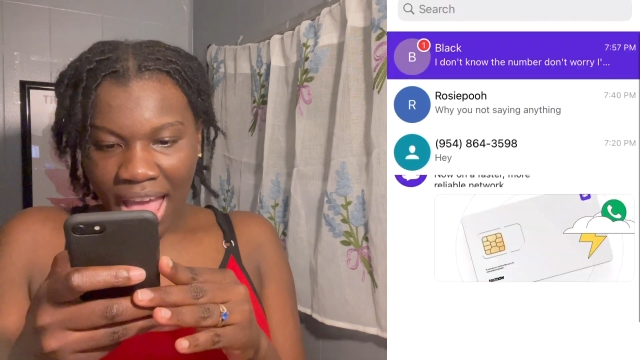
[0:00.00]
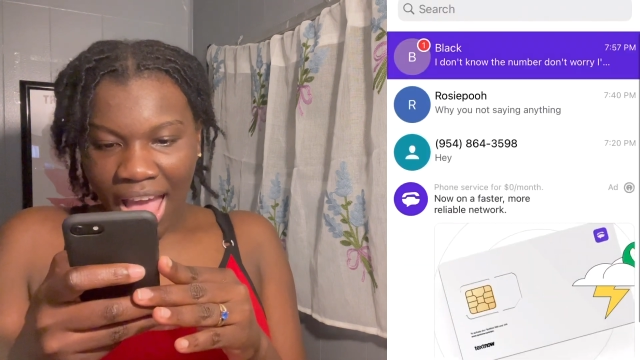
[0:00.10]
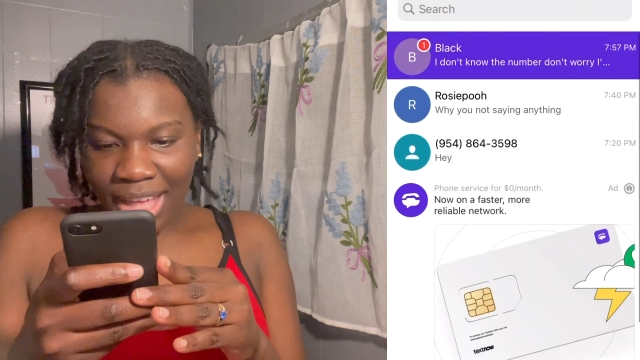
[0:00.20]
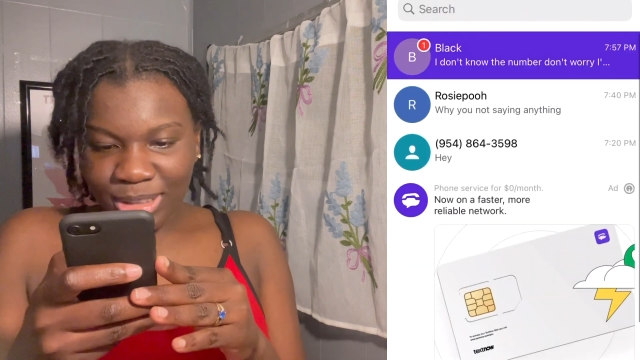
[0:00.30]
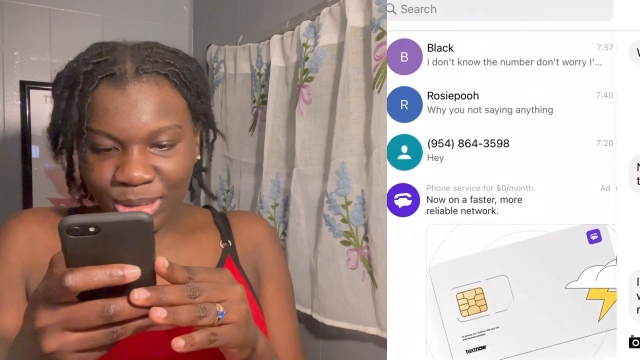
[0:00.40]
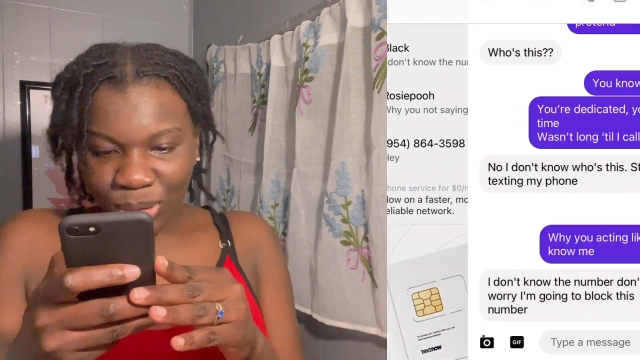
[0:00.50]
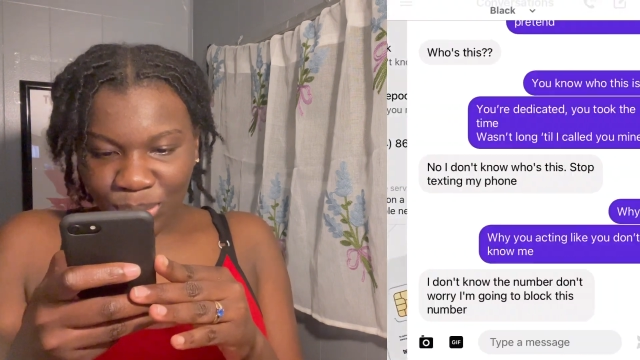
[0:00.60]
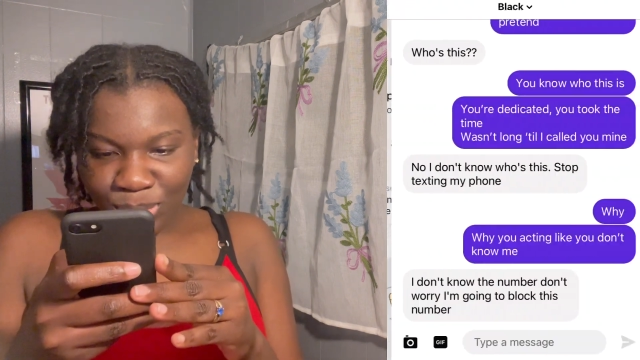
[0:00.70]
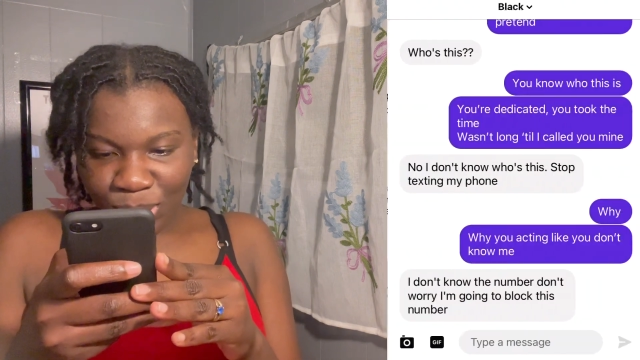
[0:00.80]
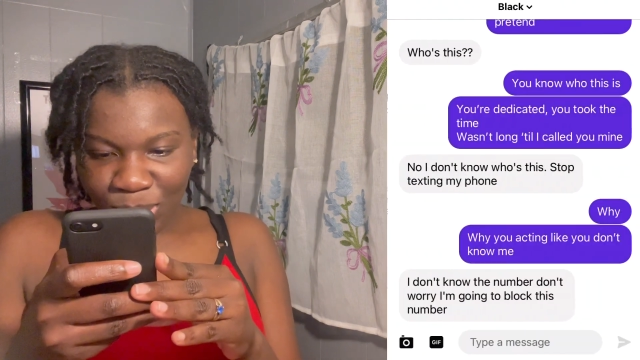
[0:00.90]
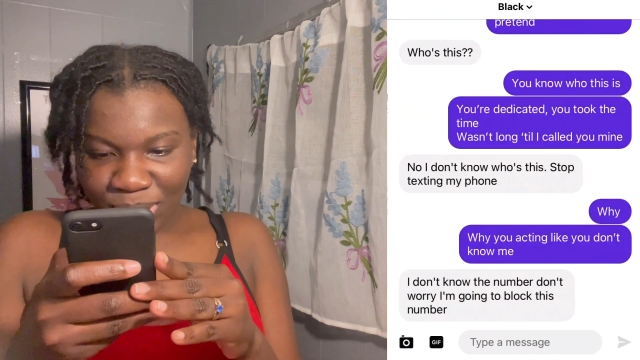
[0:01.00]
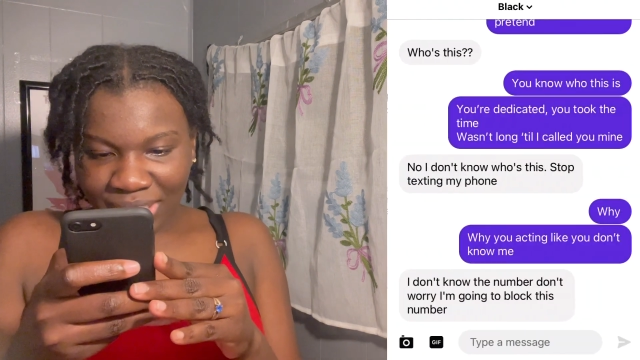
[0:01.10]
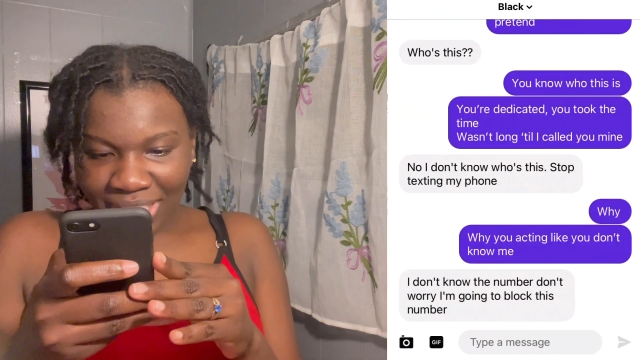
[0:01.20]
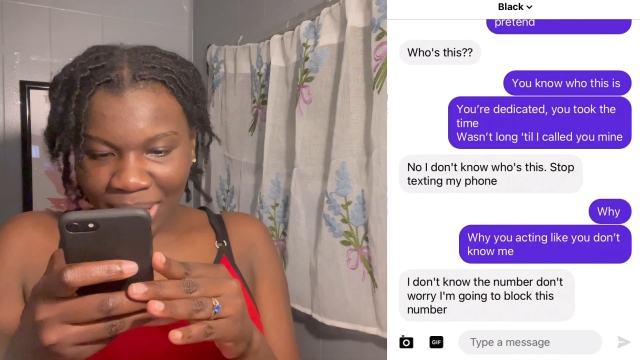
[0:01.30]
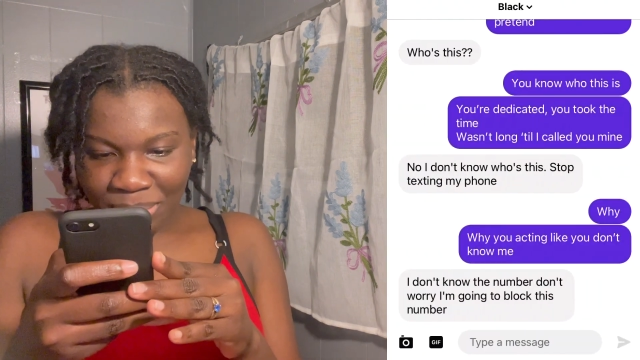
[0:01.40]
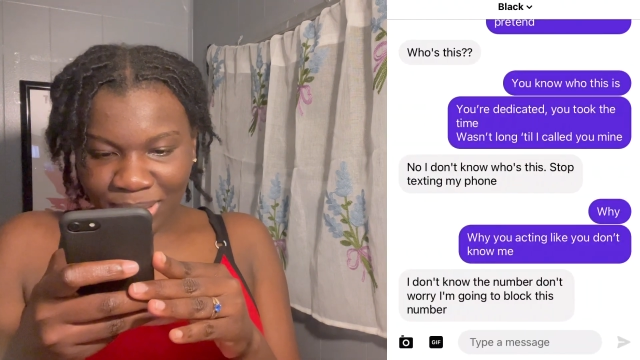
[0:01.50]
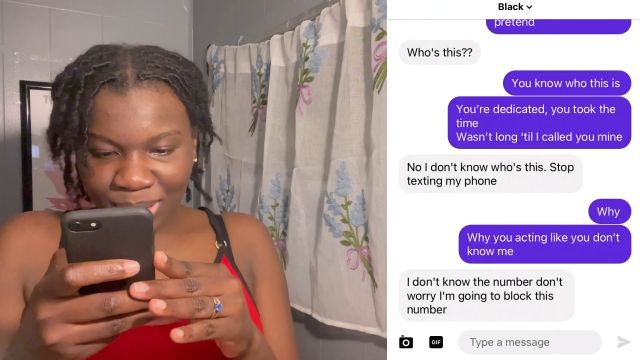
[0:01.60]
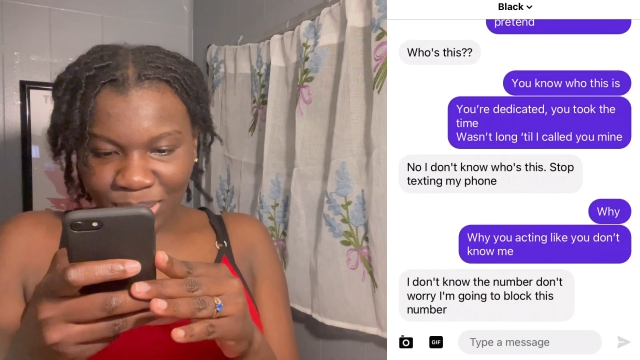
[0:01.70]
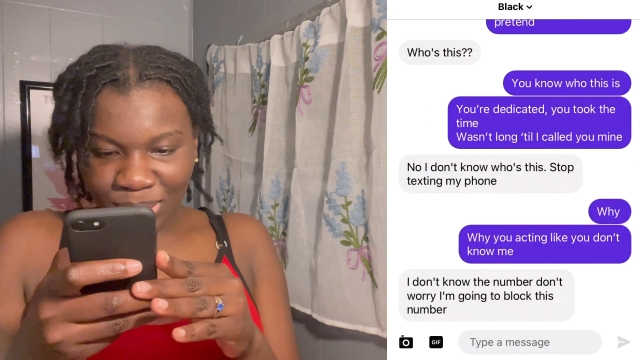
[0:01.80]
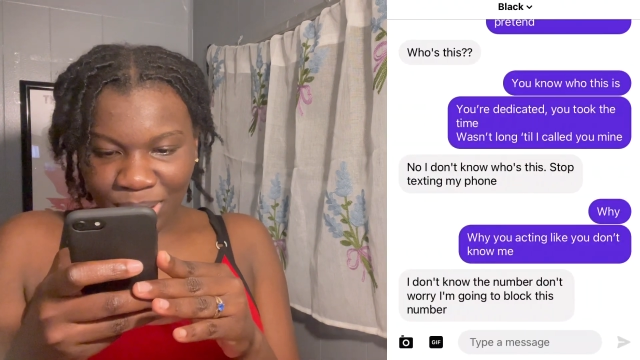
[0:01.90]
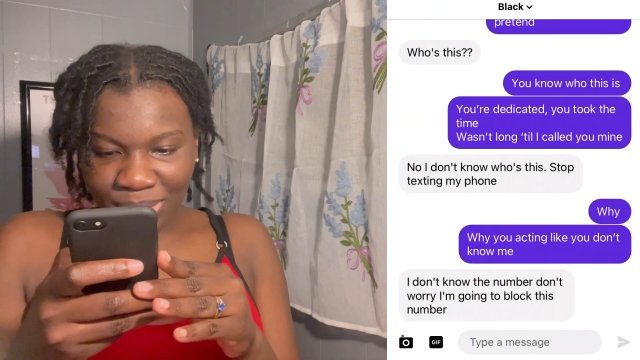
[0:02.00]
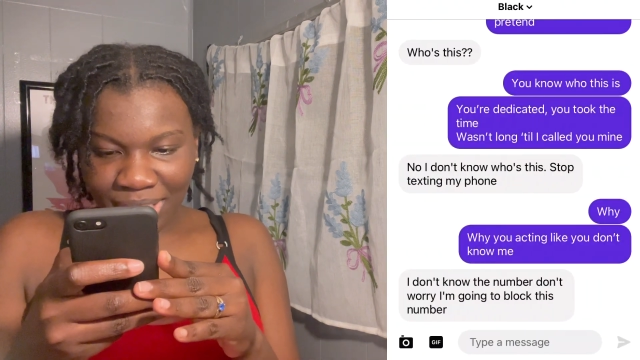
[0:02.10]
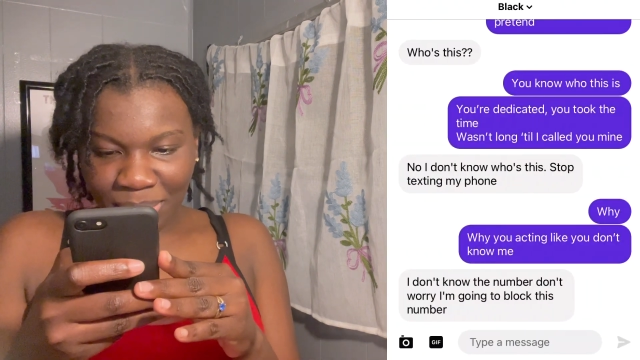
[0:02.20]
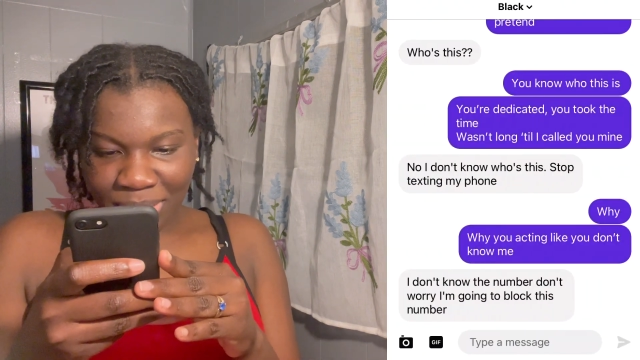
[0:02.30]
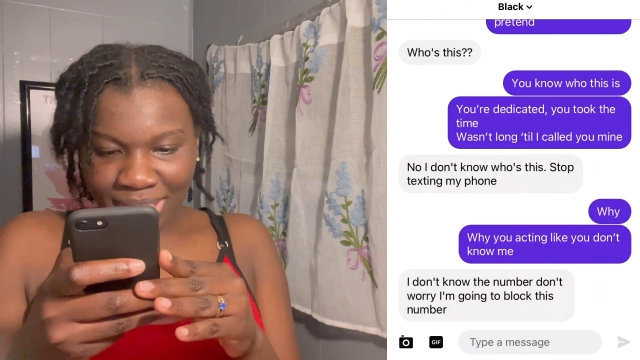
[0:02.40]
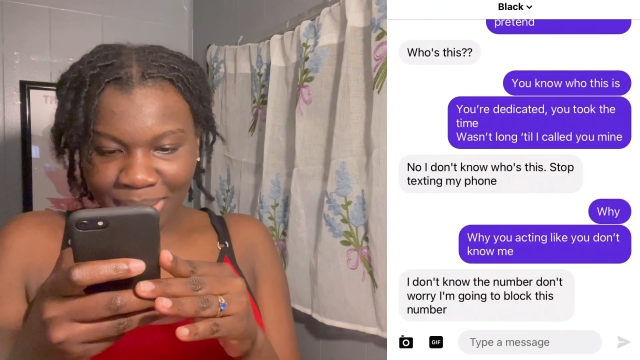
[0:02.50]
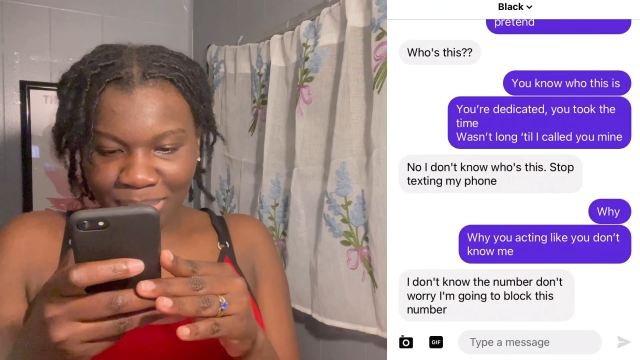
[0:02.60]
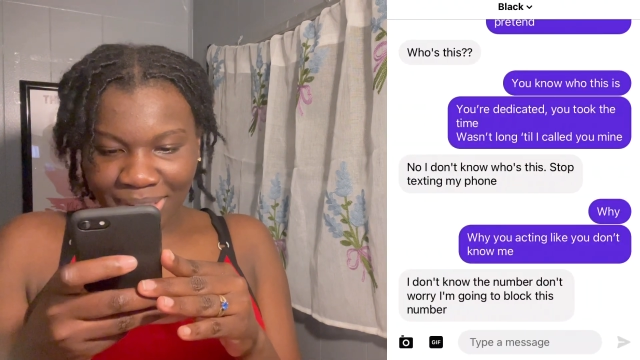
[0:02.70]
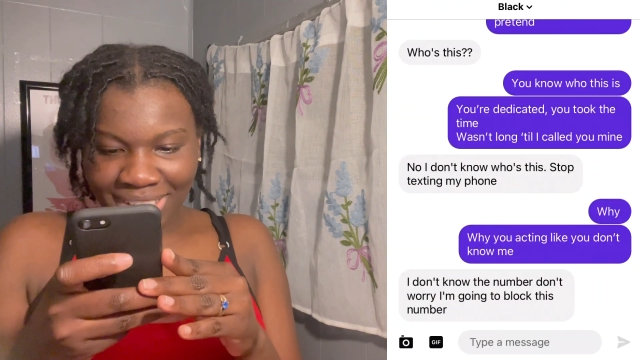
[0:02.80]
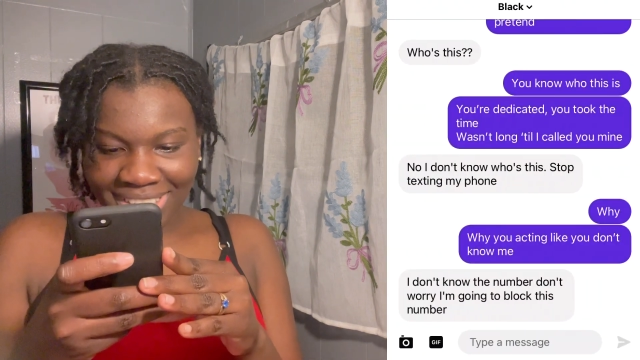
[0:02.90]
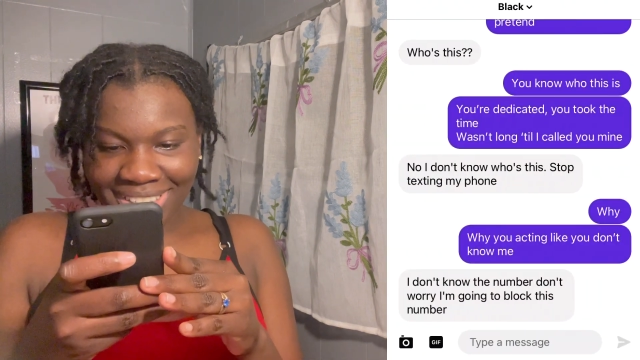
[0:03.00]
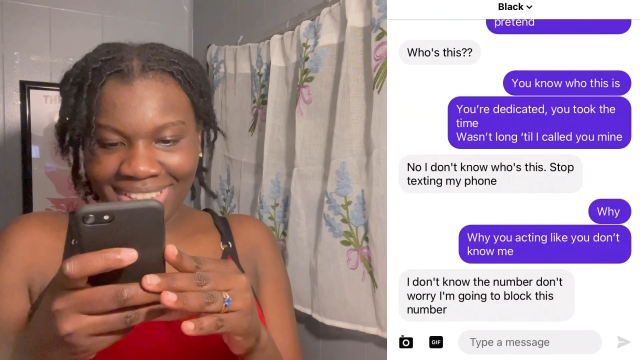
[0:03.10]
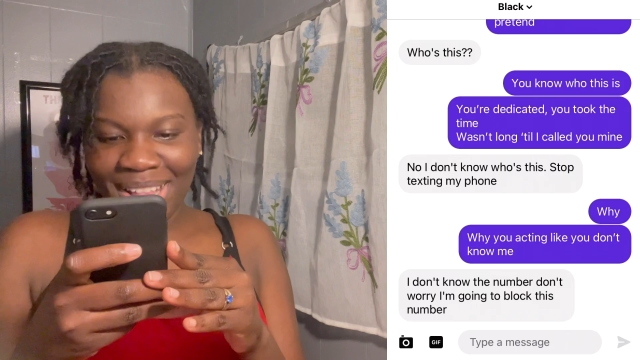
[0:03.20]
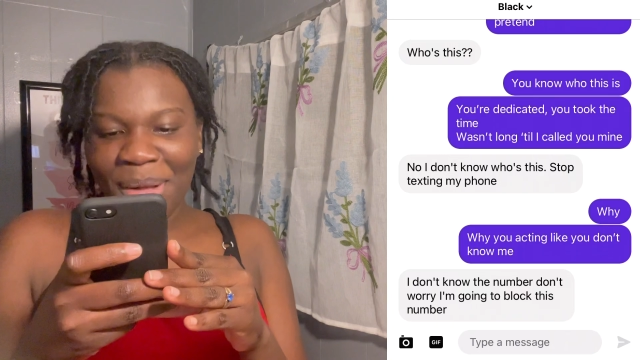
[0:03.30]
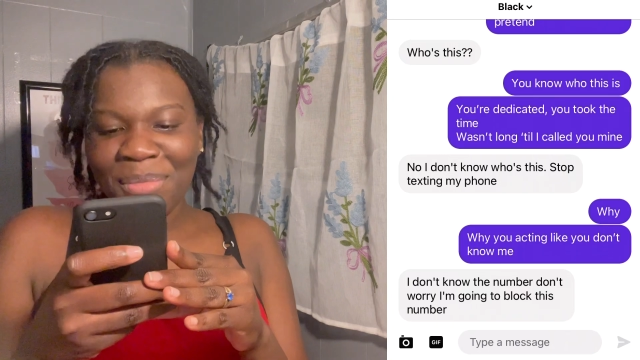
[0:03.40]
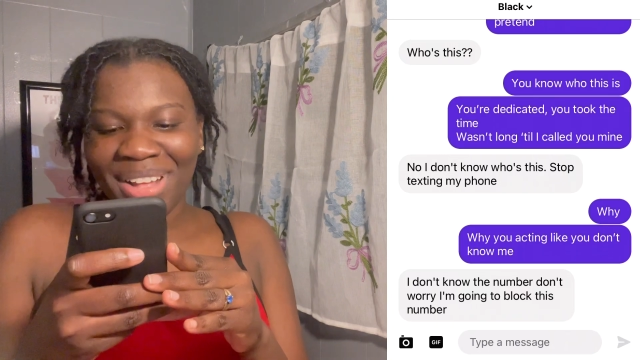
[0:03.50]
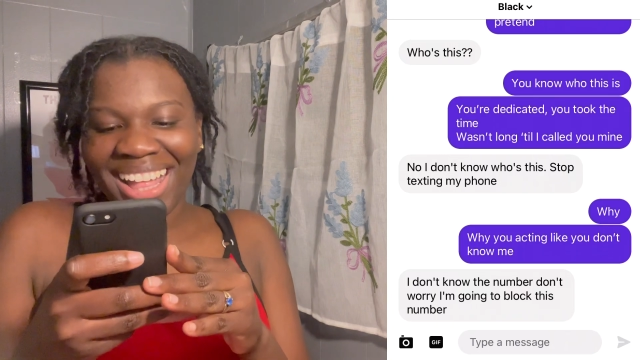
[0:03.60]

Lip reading: I don't know the number. Don't worry, I'm gonna block this number.